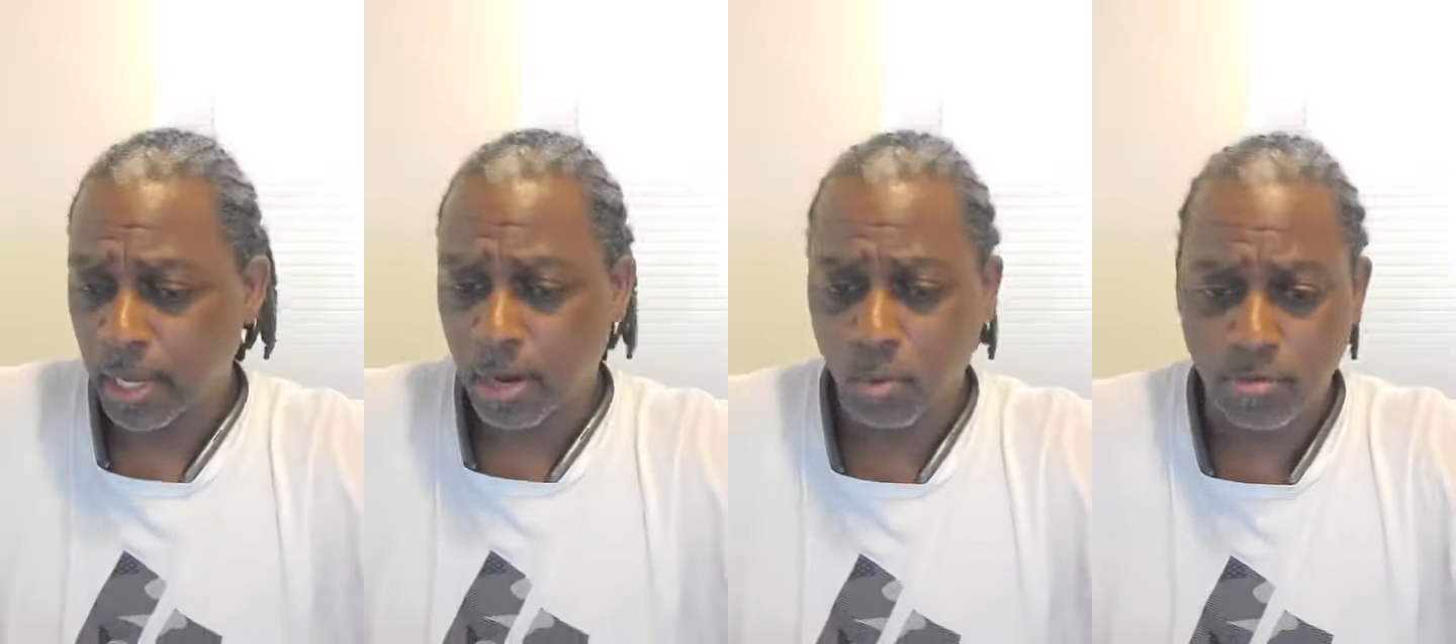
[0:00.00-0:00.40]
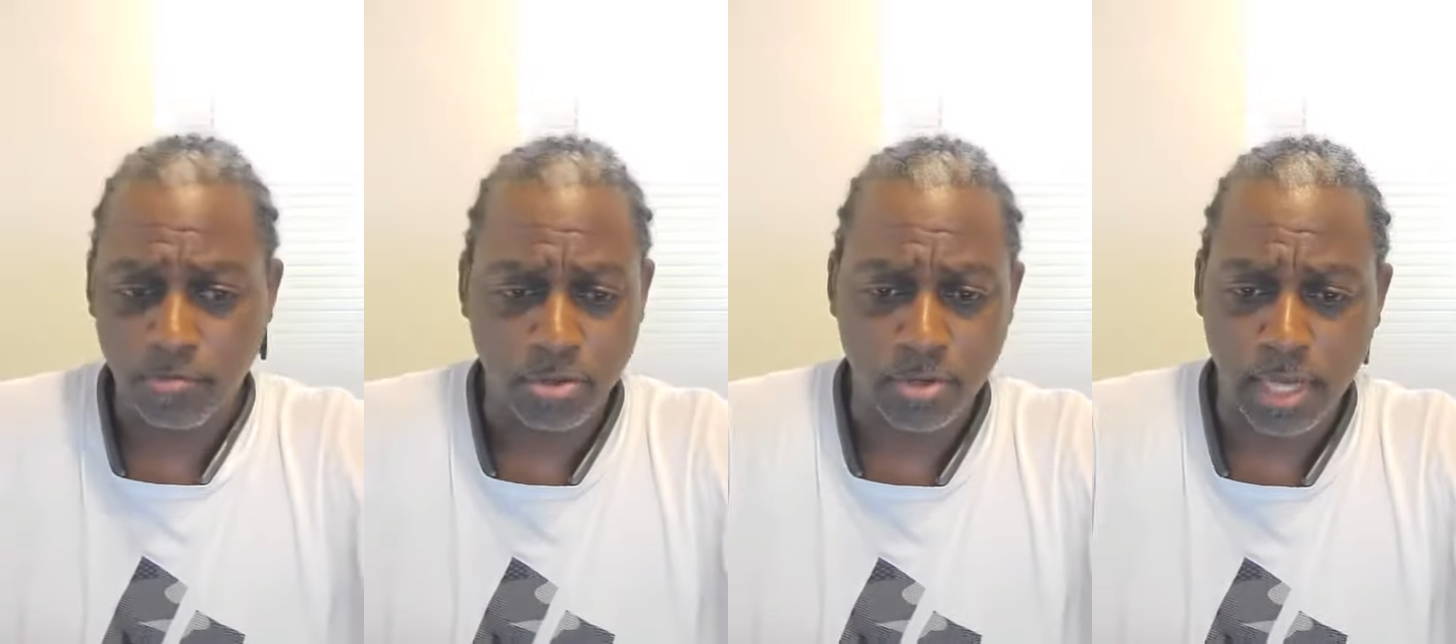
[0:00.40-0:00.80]
I'll wait
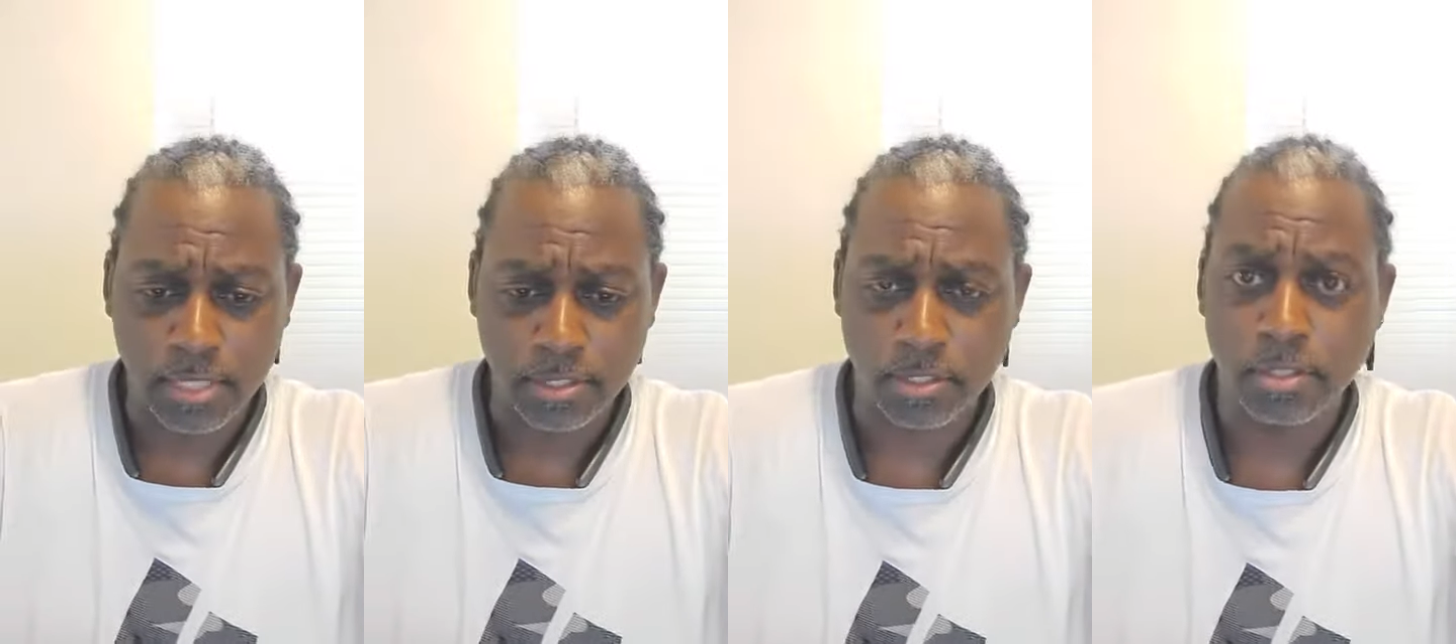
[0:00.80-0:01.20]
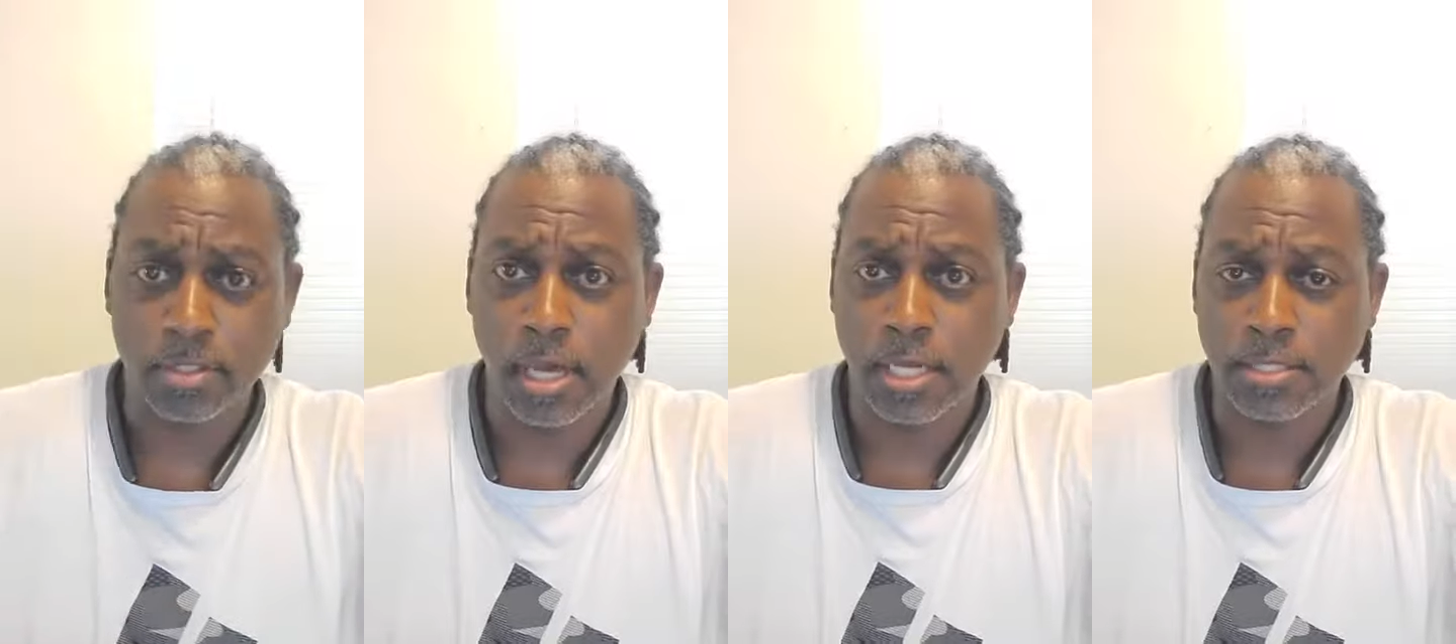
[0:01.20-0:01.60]
for you guys to
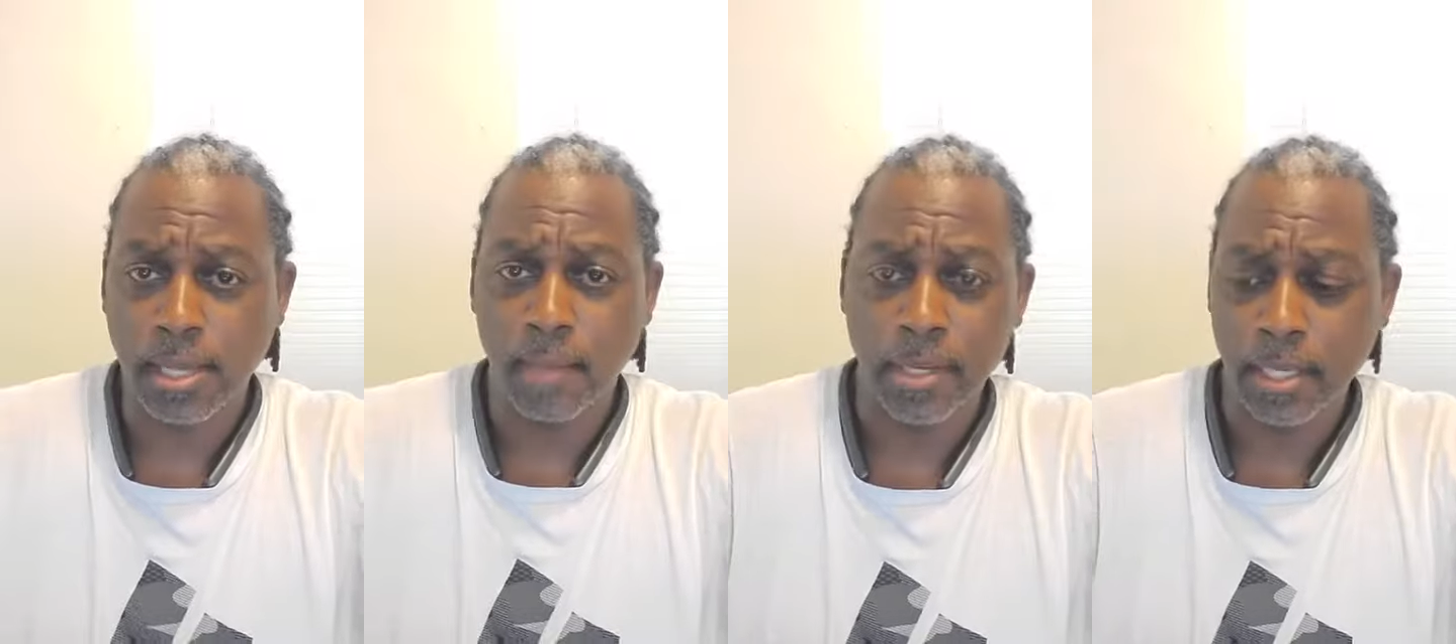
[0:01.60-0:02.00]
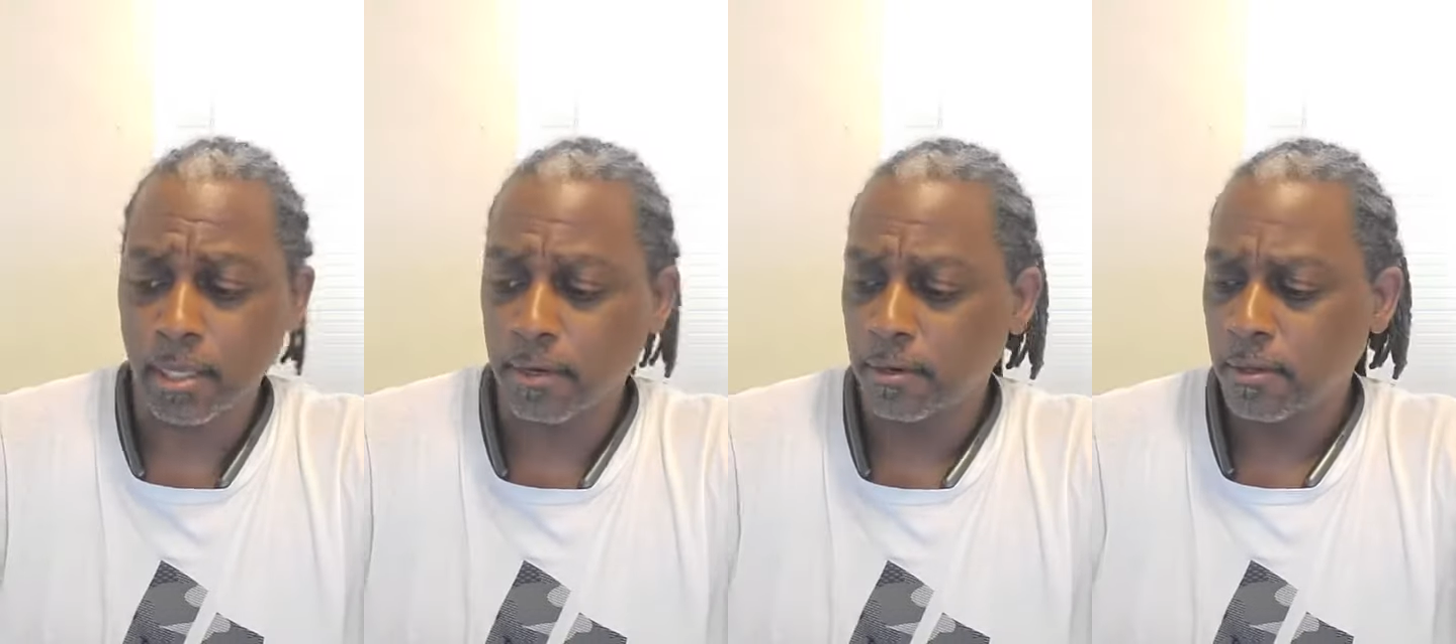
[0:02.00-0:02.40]
start chiming in.